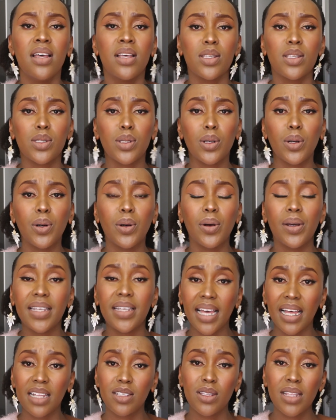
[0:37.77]
So
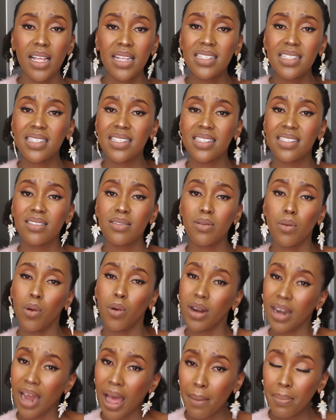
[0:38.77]
yeah, so that's
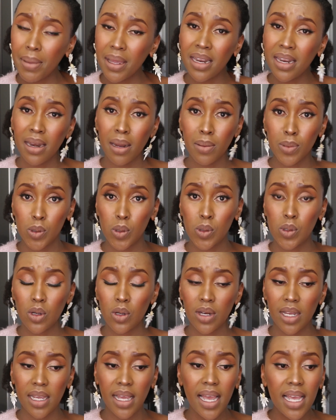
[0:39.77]
what happened and I'm so
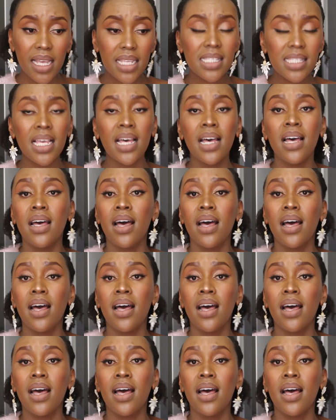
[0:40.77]
sorry, guys.